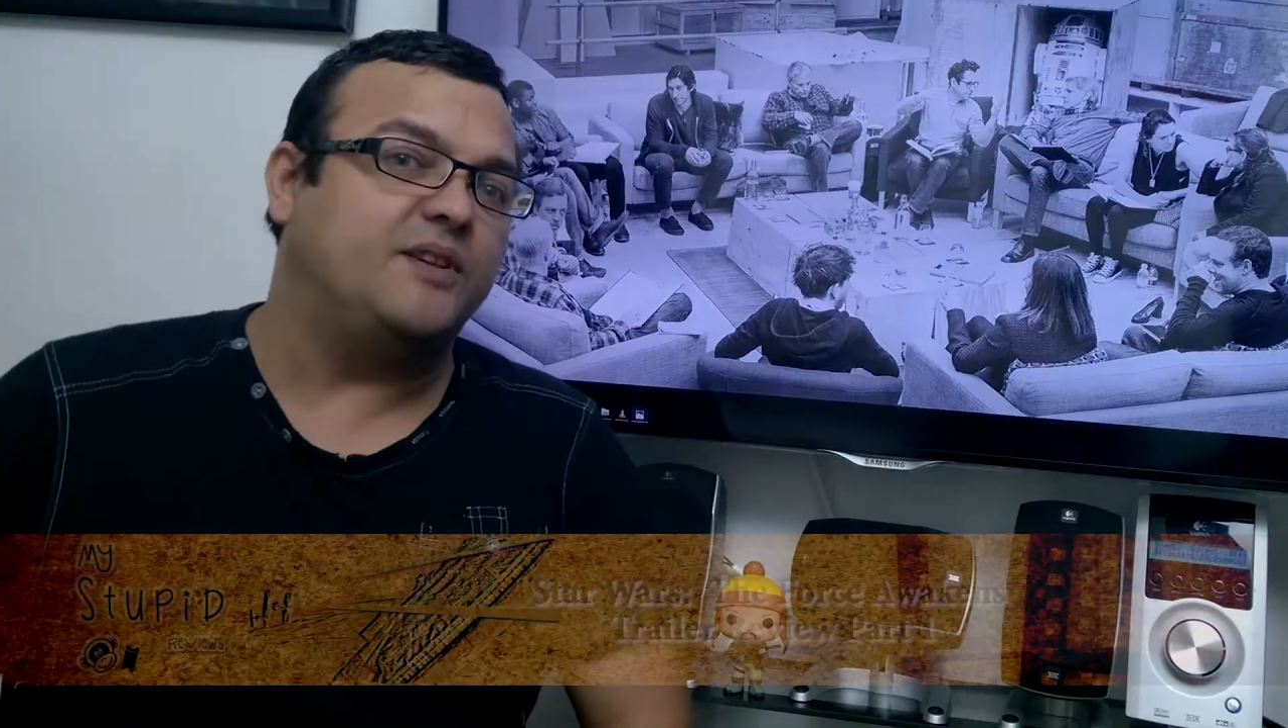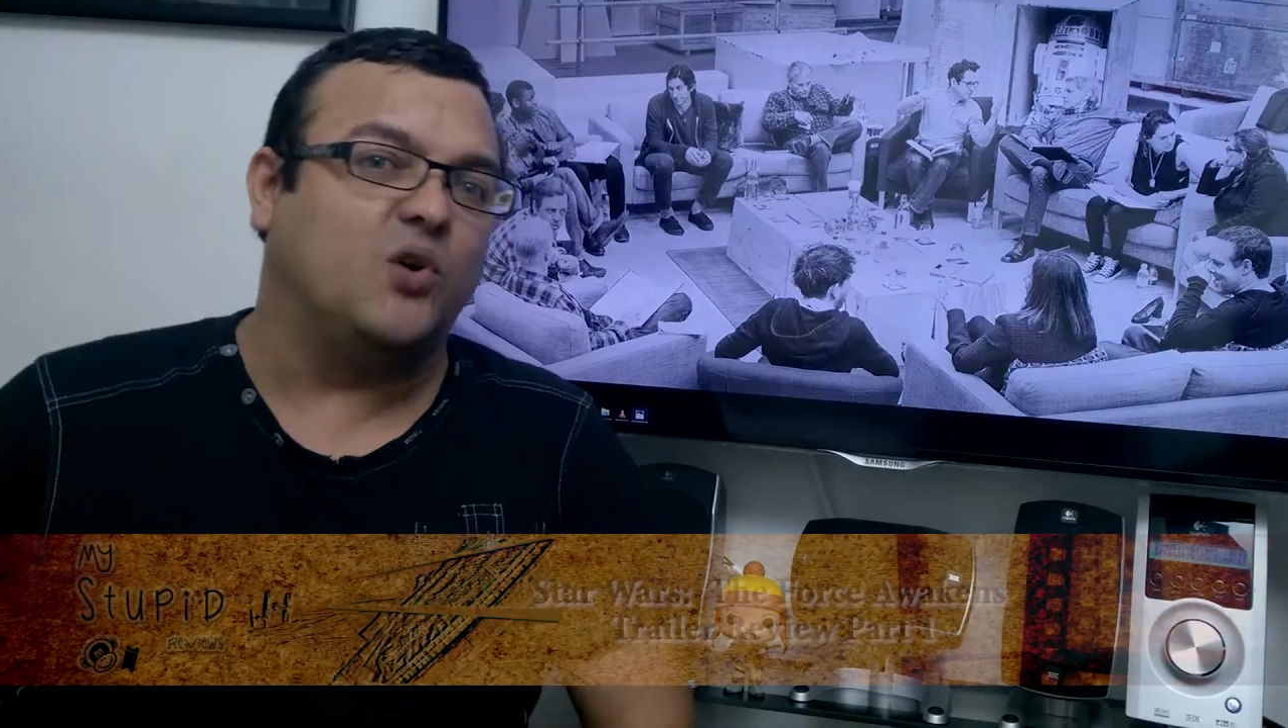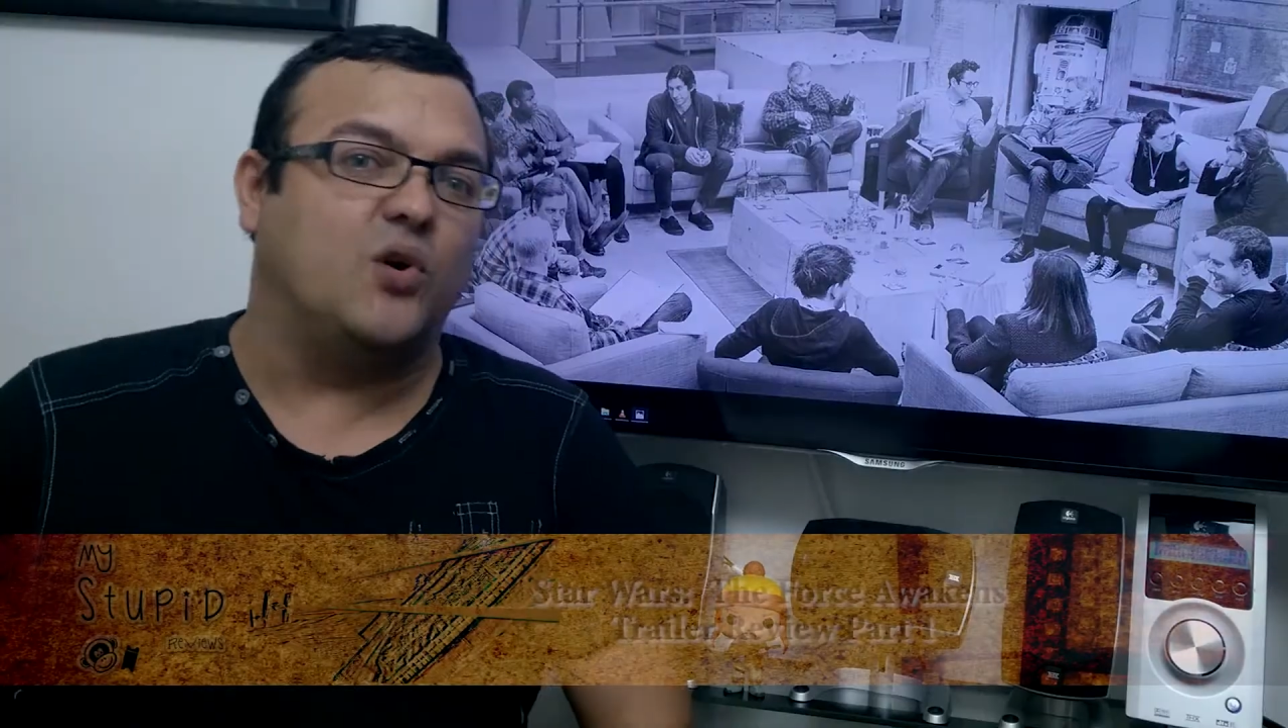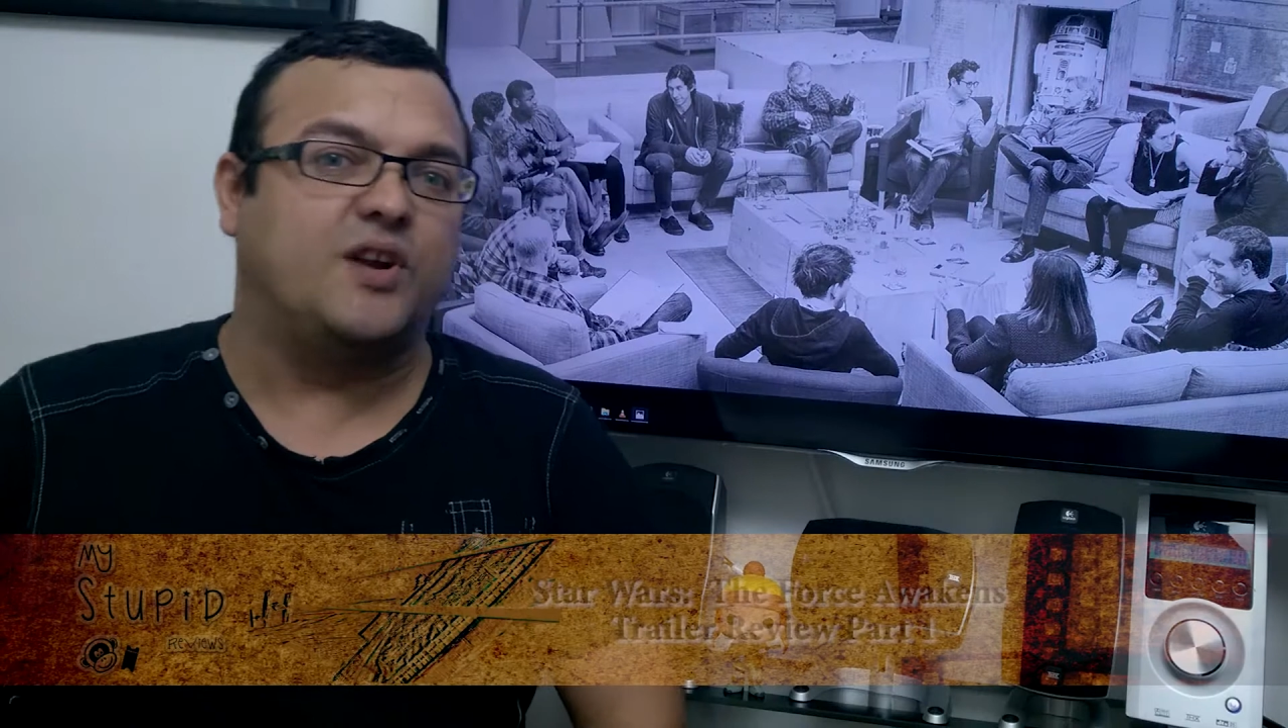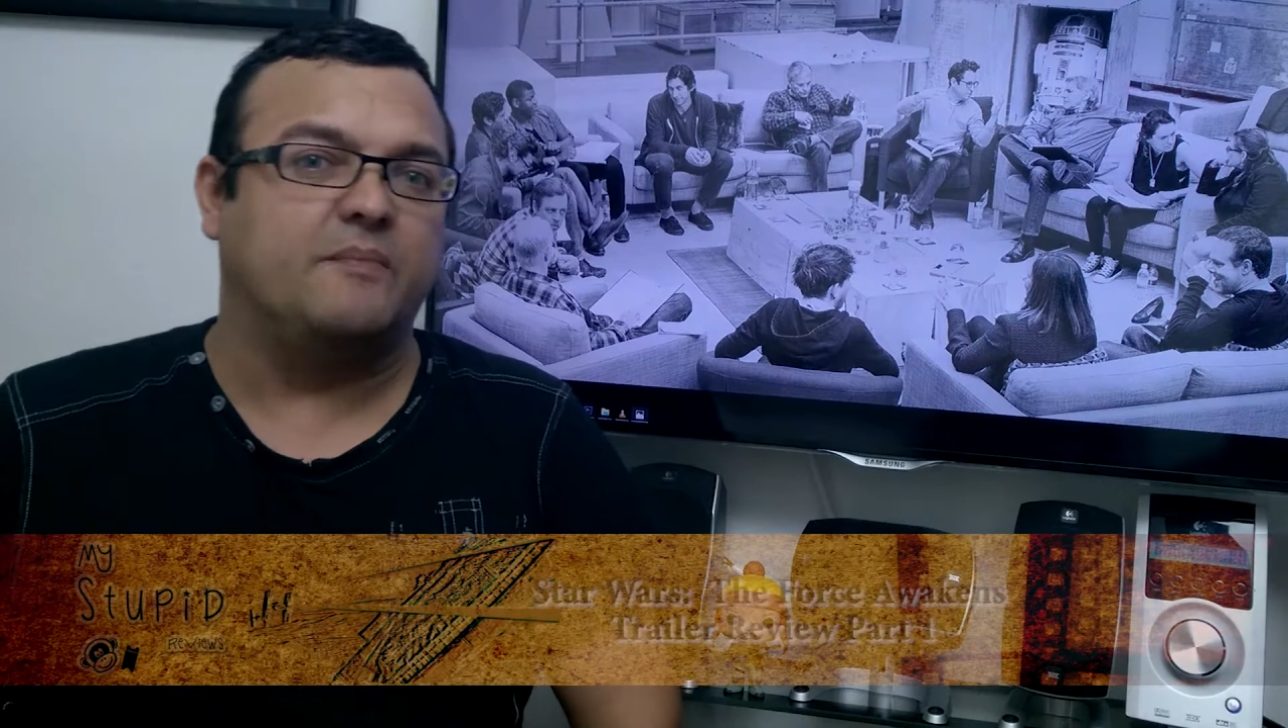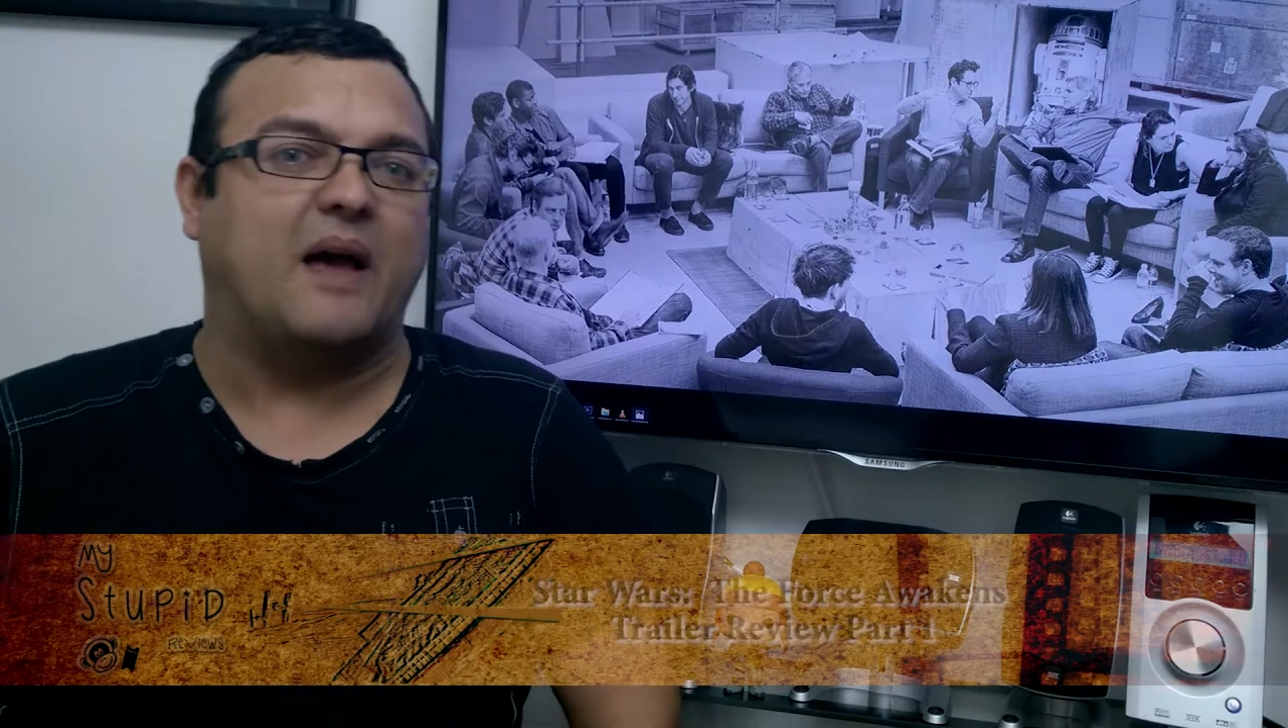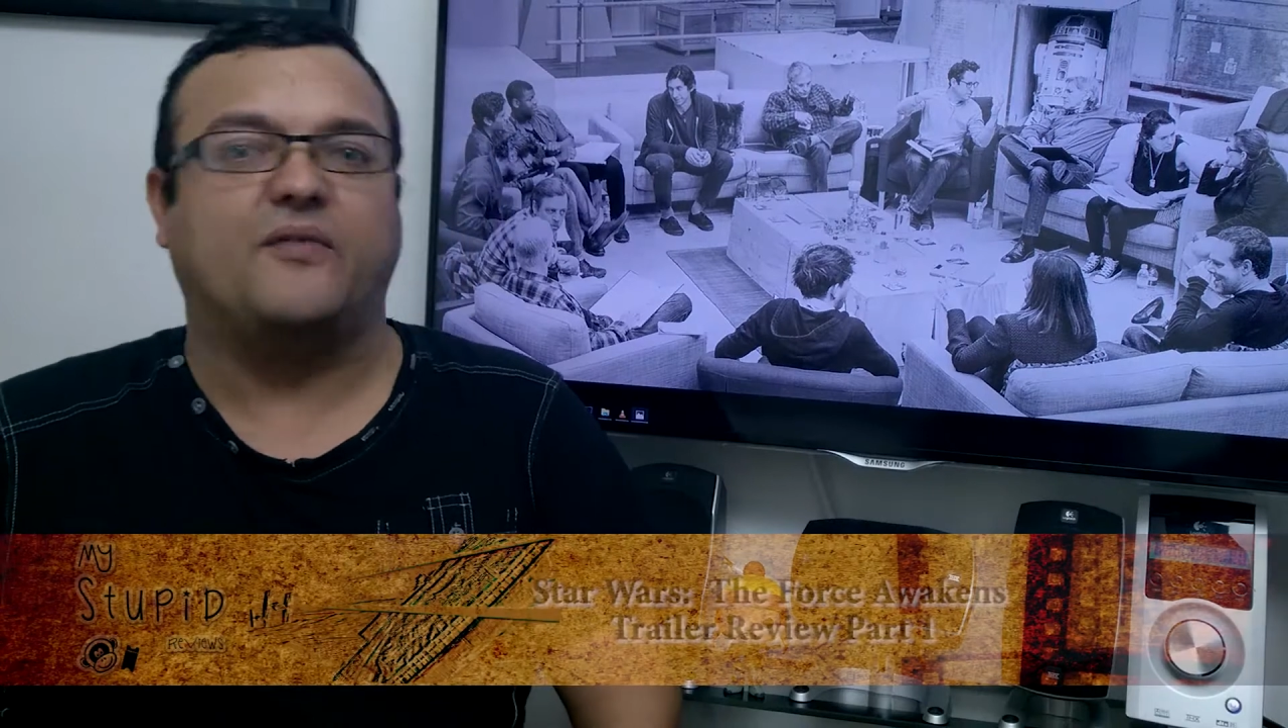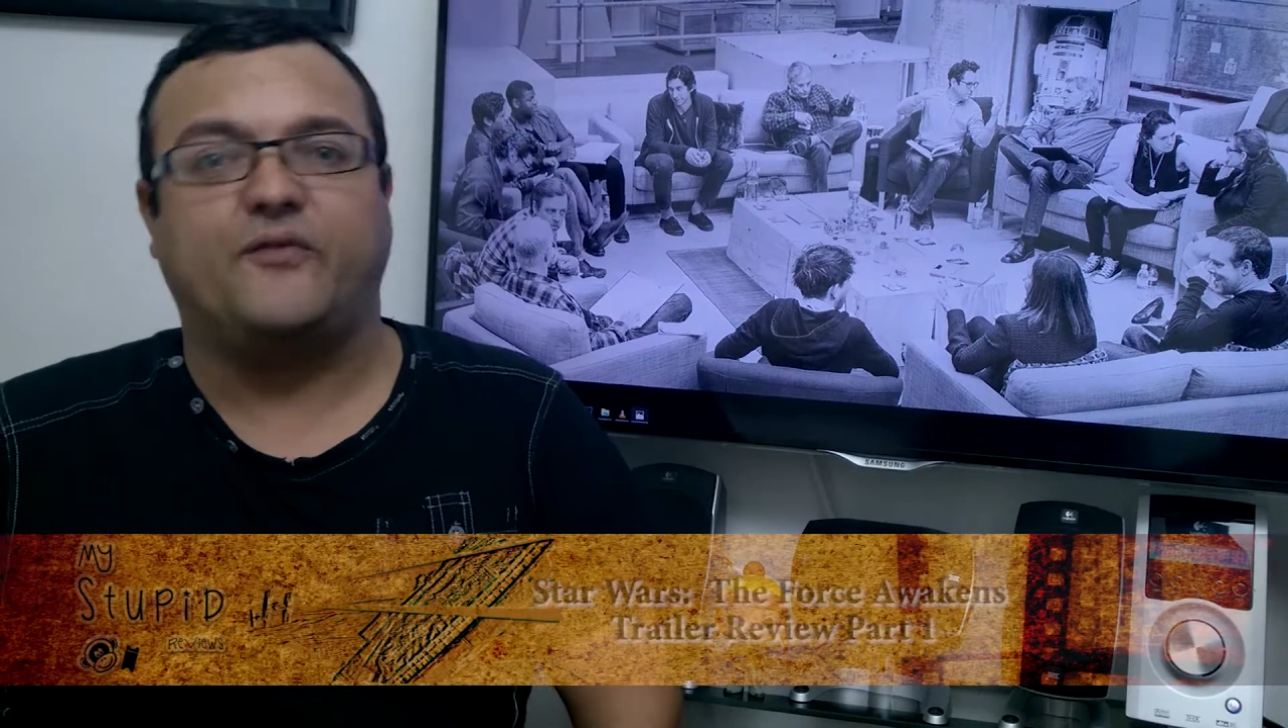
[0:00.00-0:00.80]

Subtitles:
talking about the